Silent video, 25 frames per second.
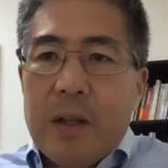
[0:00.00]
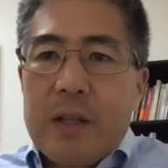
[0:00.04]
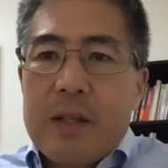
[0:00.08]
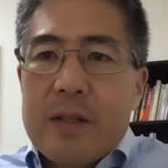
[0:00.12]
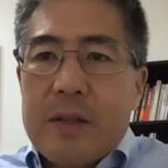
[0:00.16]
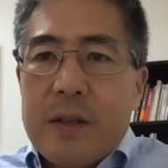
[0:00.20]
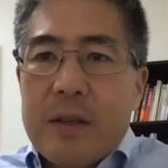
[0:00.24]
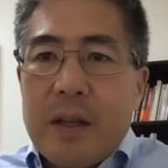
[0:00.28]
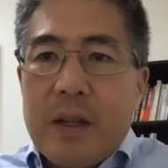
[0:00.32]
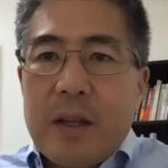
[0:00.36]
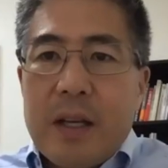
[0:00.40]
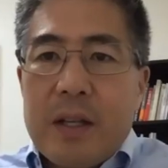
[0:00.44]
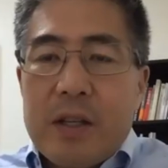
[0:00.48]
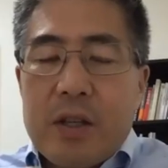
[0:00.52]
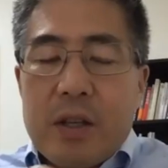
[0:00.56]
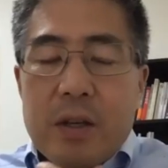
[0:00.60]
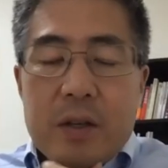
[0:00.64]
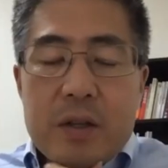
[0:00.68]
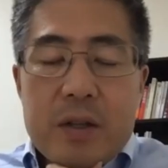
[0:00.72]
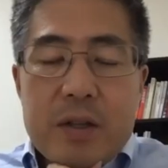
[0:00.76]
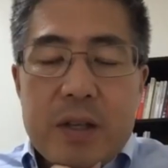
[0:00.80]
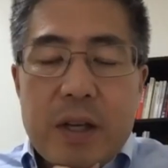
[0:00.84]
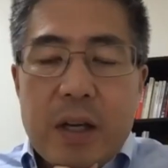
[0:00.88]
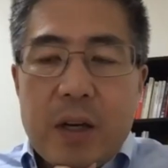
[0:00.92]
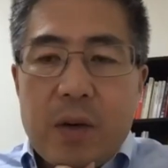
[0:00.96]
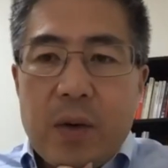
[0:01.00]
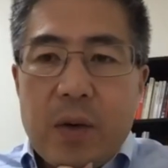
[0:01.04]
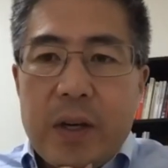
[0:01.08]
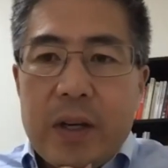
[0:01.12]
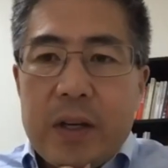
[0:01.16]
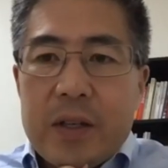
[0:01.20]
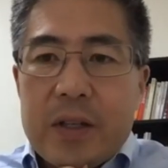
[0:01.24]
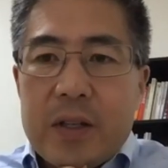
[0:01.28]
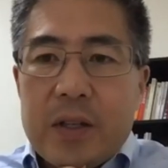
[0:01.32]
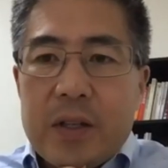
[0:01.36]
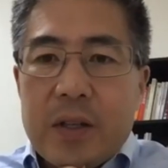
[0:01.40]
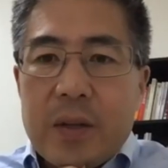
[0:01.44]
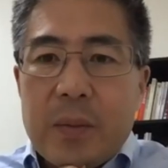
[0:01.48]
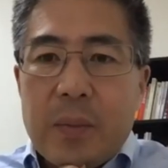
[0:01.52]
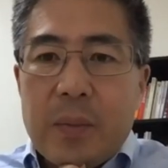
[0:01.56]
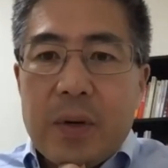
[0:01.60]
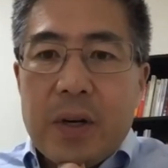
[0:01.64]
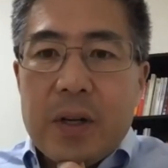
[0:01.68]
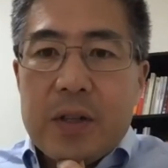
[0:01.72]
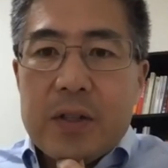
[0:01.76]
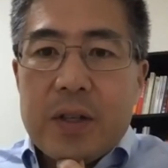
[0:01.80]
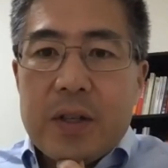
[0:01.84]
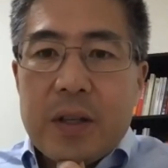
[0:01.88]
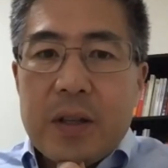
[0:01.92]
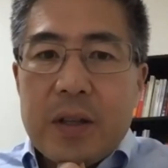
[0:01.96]
that's a good segue into the
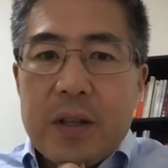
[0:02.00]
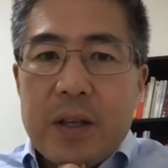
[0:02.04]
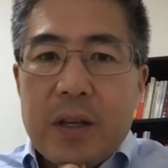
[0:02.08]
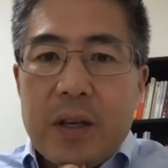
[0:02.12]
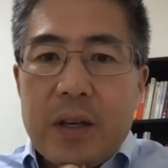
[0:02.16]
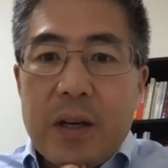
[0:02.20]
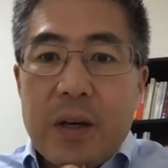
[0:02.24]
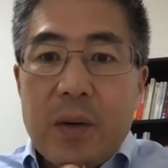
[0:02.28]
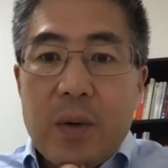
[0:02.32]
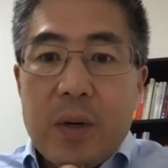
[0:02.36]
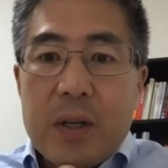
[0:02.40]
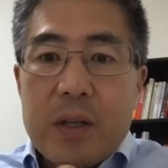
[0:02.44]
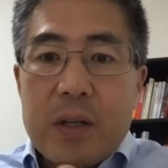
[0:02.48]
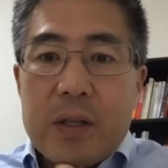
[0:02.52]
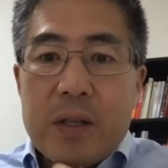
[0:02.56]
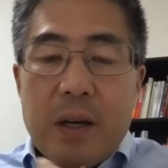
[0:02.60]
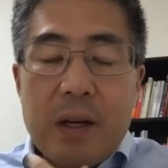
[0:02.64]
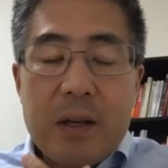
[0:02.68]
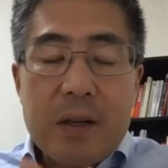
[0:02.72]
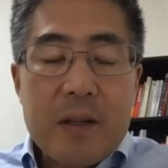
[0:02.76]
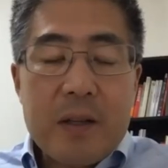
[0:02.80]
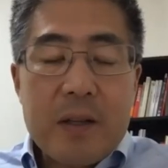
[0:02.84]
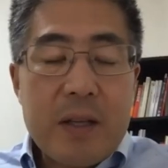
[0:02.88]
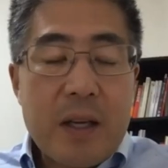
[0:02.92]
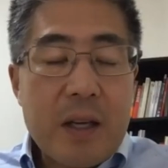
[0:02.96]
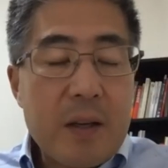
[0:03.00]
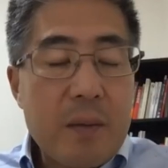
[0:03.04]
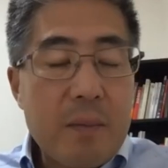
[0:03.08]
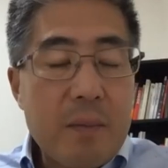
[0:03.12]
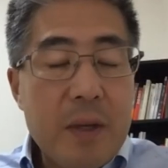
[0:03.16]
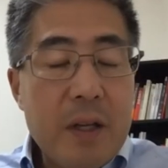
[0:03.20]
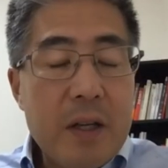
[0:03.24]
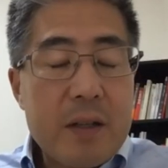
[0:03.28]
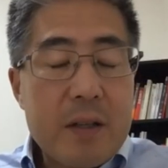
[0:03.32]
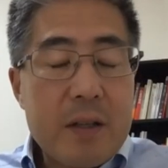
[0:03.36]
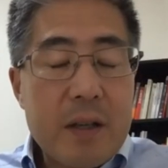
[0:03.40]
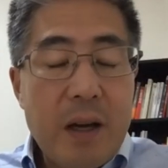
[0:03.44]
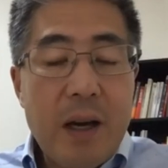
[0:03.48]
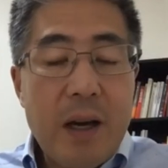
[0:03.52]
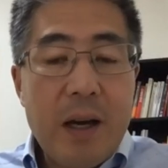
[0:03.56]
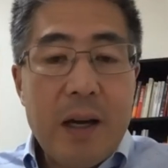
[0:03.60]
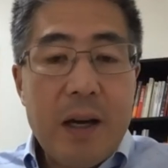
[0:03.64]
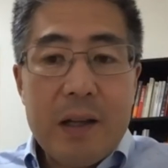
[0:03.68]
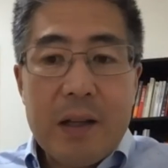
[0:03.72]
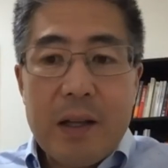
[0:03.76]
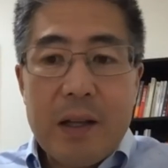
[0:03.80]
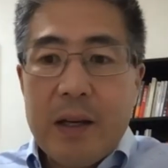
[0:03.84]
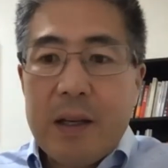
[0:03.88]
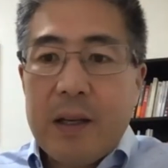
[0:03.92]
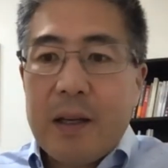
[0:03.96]
project that I wanted to take a minute to
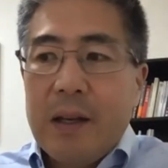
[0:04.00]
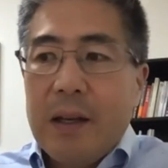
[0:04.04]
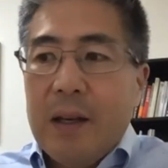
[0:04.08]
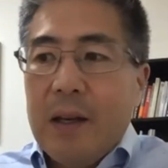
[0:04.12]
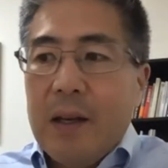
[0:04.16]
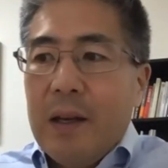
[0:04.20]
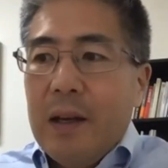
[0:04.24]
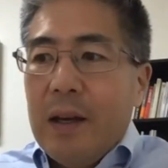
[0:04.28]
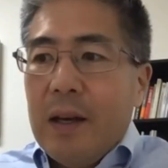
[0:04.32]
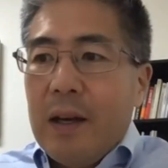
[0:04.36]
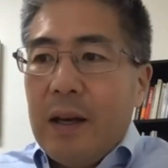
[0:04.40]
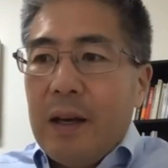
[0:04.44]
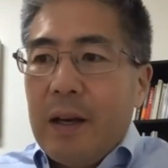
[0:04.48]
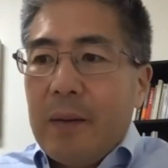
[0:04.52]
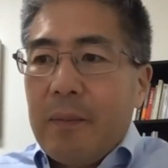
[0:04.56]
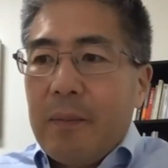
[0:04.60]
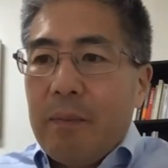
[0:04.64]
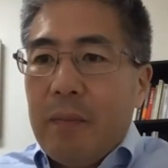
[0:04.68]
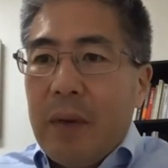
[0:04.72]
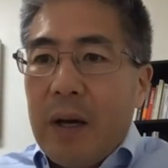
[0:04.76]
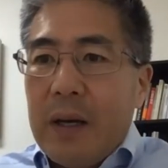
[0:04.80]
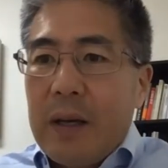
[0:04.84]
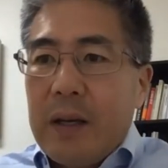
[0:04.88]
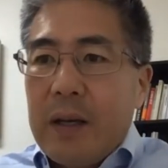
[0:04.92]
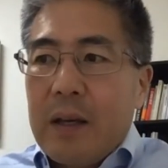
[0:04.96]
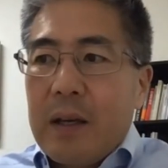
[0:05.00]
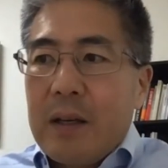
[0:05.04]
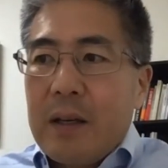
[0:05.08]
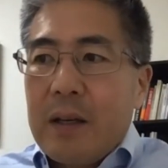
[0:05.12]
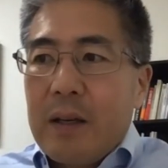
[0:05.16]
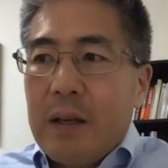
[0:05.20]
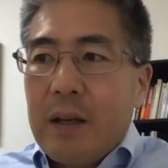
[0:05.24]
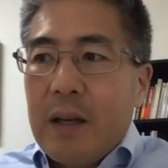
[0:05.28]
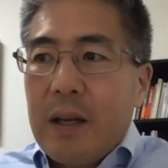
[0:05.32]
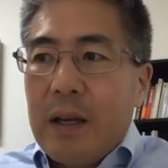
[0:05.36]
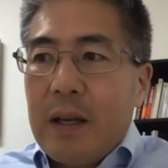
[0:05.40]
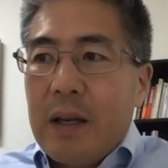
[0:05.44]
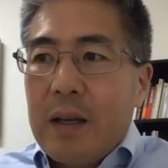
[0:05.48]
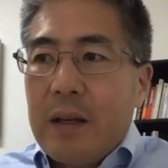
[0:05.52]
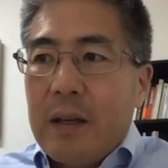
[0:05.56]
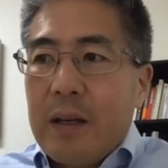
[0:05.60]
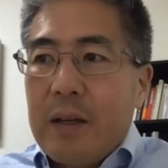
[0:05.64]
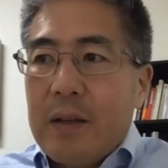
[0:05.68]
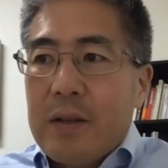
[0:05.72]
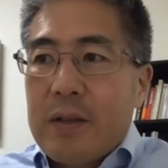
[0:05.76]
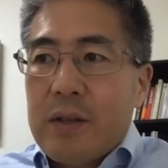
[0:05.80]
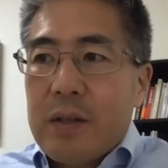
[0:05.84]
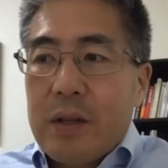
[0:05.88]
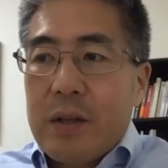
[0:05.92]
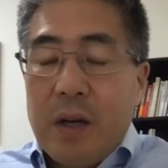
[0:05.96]
highlight. Mike and
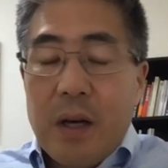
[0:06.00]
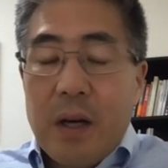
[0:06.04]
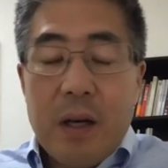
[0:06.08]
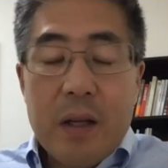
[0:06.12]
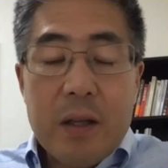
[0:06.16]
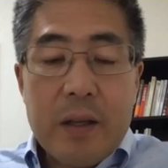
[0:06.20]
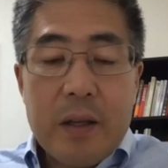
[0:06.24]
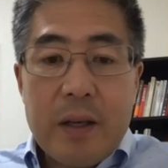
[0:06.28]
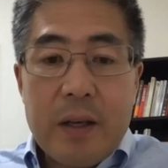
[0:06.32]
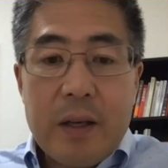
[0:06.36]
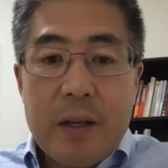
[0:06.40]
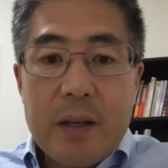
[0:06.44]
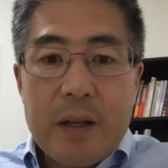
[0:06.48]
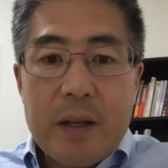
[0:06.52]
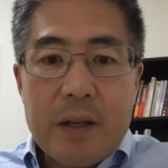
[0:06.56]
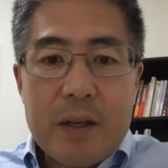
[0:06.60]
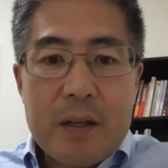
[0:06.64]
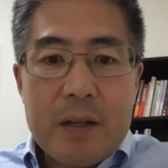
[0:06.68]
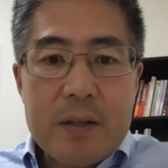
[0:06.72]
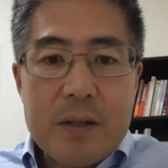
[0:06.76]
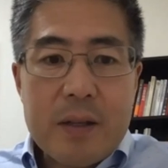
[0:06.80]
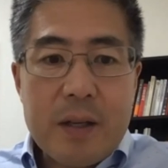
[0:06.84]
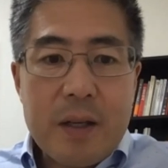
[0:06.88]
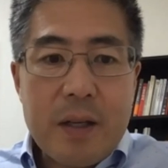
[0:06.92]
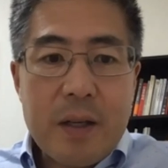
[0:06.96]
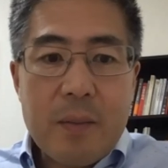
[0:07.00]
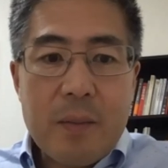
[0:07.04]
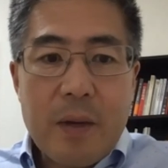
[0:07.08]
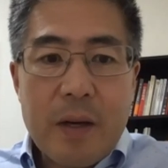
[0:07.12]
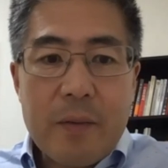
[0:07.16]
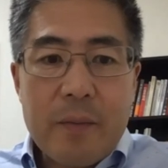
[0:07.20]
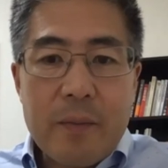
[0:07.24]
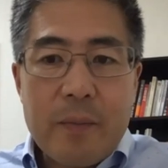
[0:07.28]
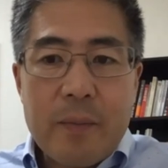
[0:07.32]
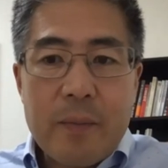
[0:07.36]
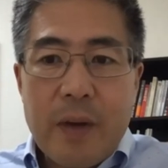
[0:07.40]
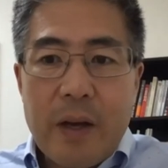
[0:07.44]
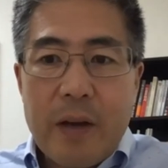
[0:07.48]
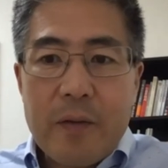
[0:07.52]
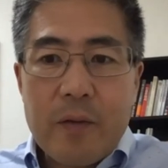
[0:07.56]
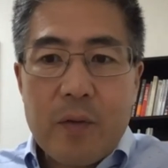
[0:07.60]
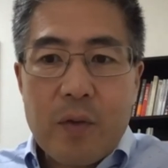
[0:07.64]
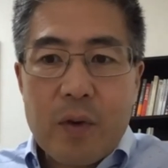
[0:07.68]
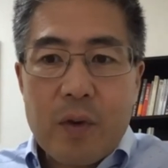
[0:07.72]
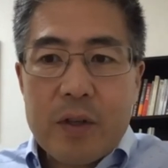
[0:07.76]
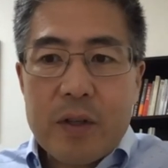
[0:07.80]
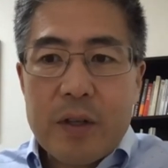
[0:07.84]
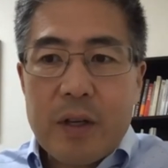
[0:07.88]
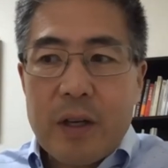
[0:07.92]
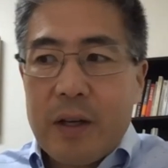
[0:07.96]
his colleague and his team have
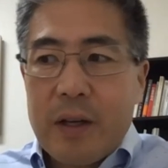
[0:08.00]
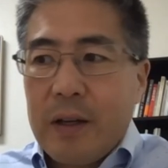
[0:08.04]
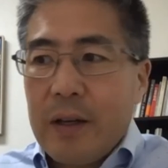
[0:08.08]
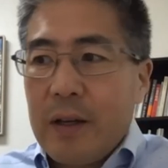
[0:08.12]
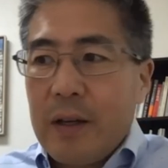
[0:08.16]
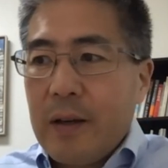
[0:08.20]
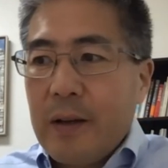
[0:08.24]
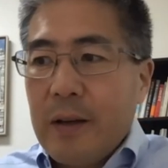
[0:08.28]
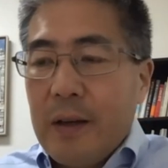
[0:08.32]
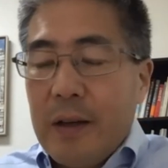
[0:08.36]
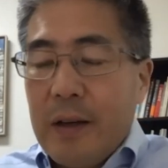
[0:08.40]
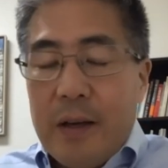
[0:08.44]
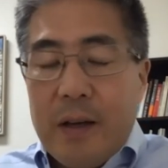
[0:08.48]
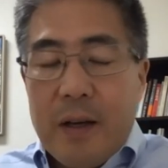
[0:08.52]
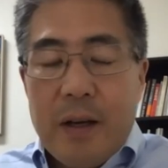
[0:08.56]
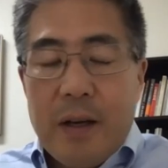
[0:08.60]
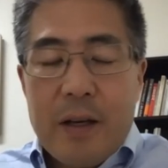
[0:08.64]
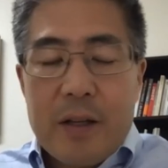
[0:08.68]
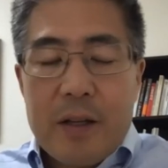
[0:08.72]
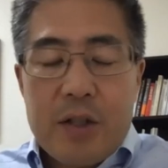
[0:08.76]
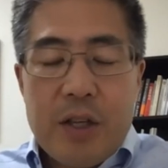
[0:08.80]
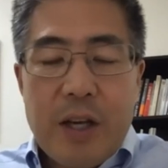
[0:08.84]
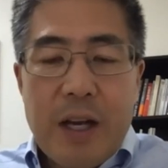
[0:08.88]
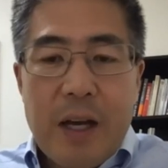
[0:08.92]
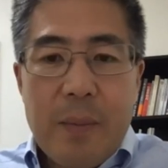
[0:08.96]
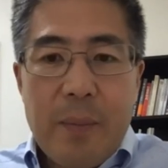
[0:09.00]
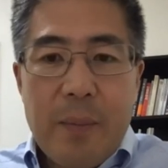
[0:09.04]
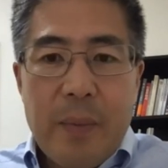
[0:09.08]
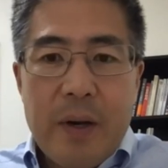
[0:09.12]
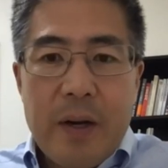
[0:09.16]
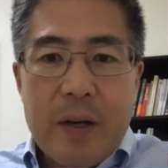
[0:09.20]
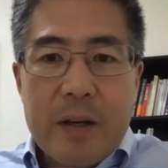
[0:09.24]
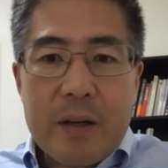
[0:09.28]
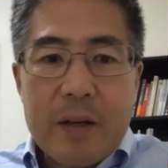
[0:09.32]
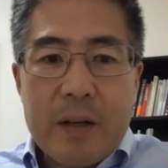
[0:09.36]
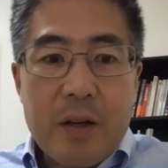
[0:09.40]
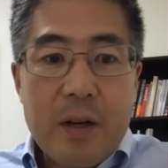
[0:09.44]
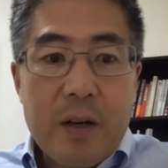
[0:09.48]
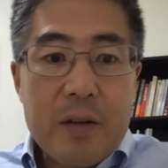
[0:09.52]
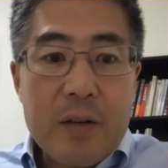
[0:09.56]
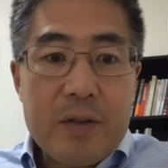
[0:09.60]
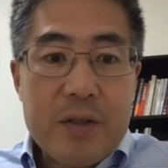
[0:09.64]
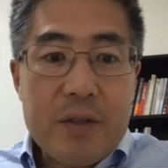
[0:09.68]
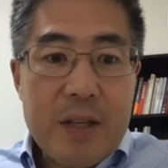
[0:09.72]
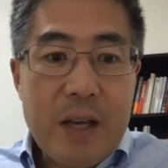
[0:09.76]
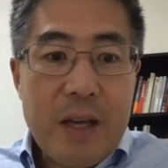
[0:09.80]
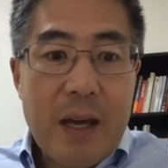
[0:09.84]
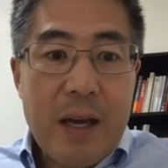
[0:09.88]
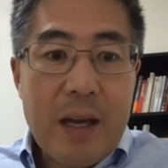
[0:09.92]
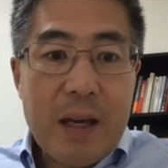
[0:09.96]
worked on a chatbot called
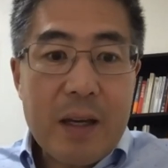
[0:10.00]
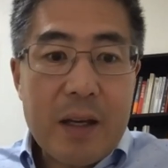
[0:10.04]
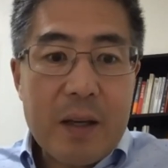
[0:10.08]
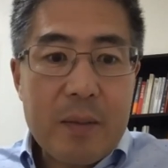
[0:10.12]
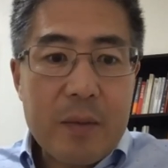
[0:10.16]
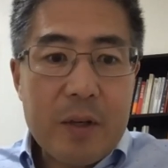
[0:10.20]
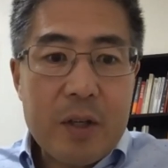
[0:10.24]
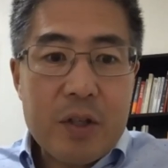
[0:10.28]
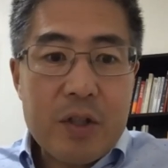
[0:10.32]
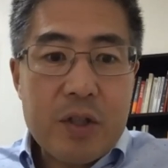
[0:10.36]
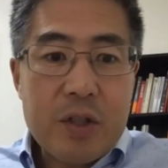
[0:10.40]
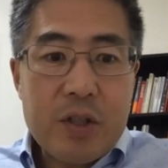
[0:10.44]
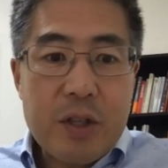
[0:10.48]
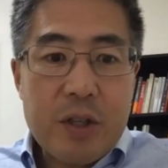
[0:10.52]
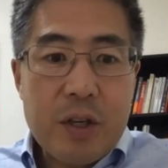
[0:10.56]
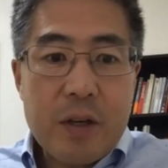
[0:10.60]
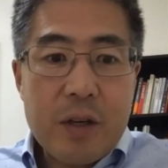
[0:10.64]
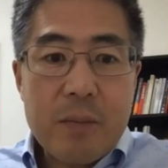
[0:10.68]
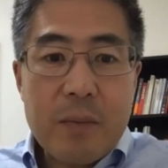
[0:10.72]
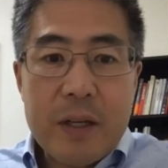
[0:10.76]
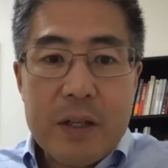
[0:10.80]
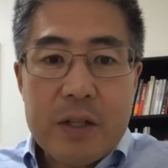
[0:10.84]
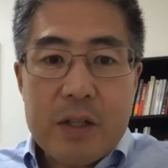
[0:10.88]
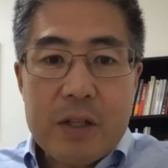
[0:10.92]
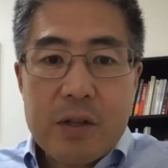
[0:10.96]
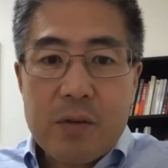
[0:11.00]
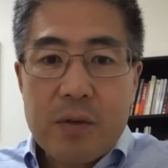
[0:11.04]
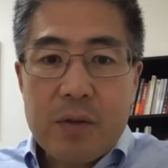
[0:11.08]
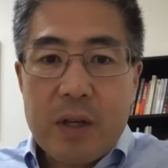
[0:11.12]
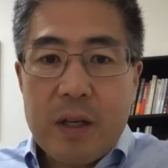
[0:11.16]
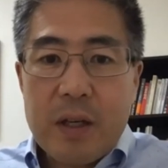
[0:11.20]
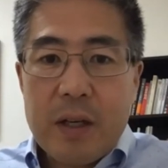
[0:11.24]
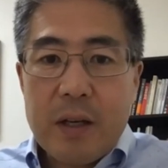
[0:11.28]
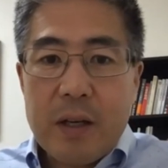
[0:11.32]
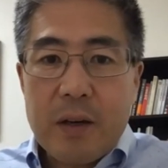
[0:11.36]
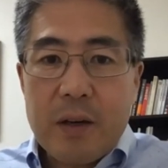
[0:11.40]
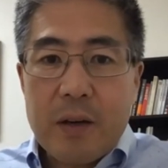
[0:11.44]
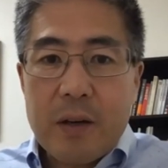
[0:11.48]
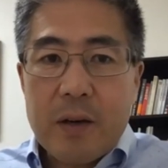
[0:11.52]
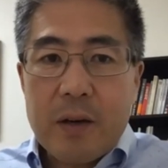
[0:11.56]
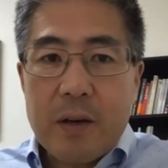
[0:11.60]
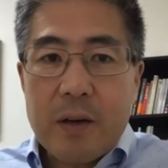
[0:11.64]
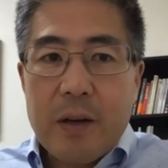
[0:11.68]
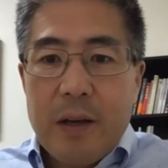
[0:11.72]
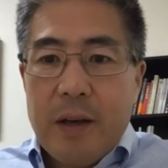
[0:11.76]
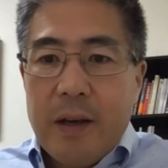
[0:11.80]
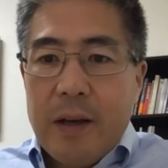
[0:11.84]
Zack. I'm going to share my screen here.